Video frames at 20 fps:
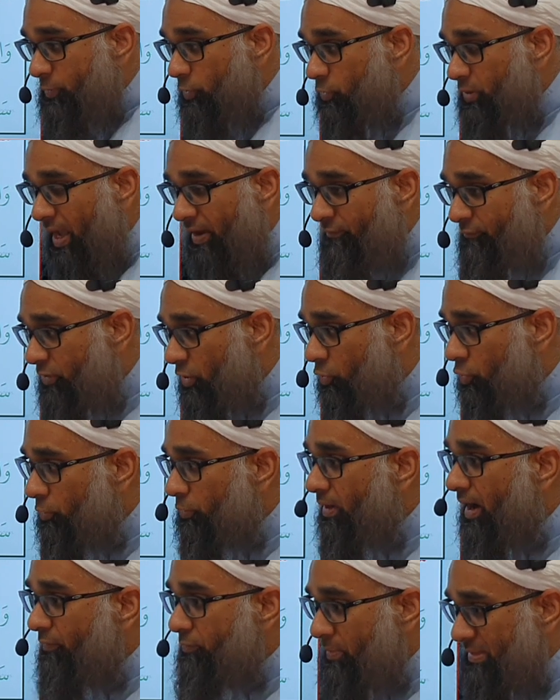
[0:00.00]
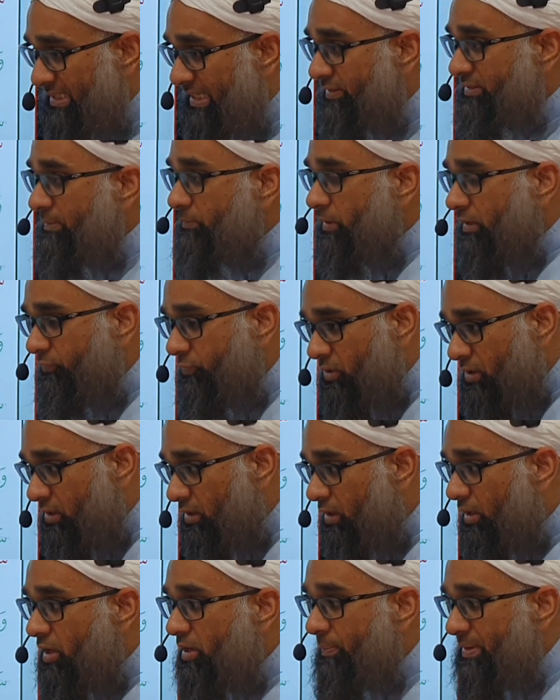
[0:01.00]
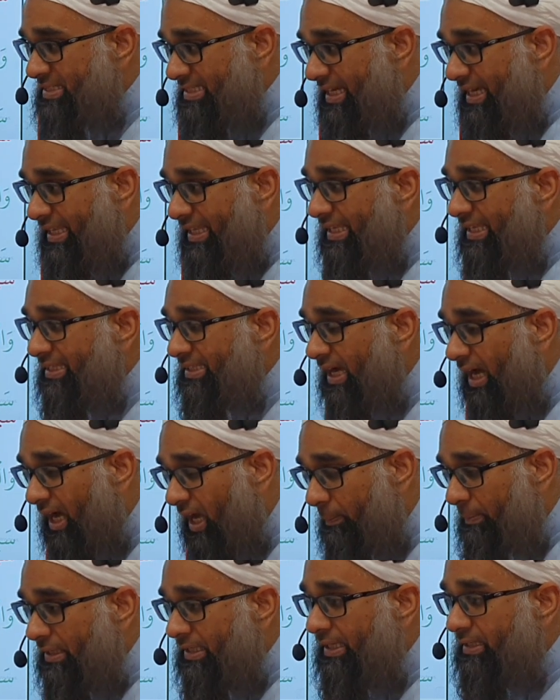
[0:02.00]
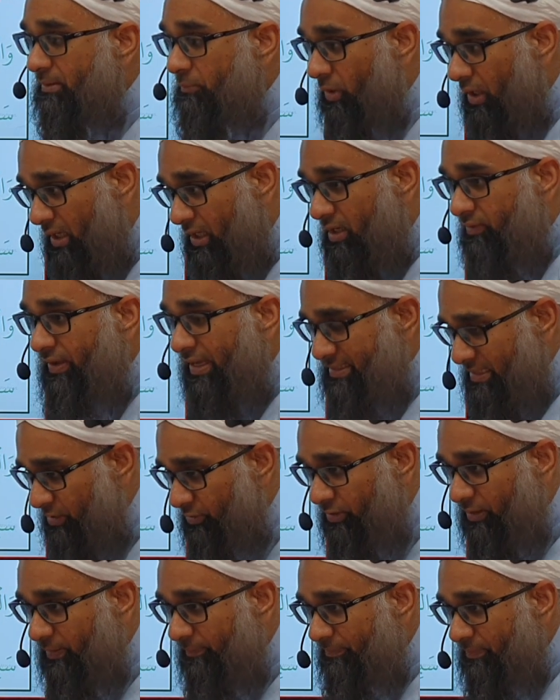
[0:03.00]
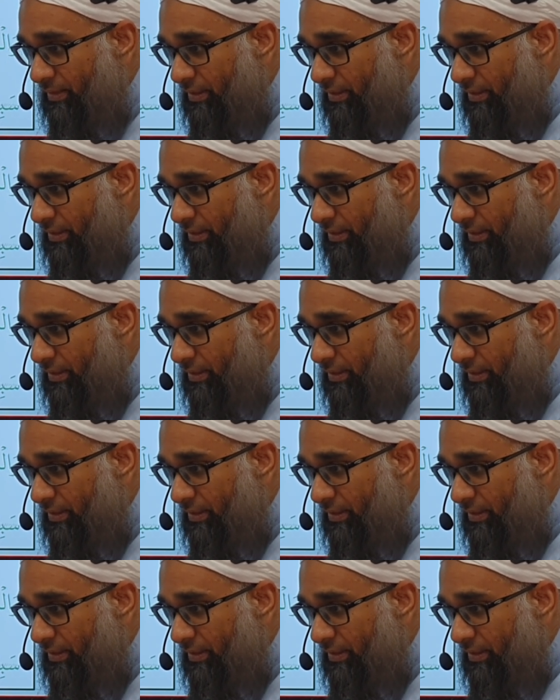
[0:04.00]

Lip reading: must go to every group. You must give some to the fuqara, masakin, the amilin, the mu'allaf, etc.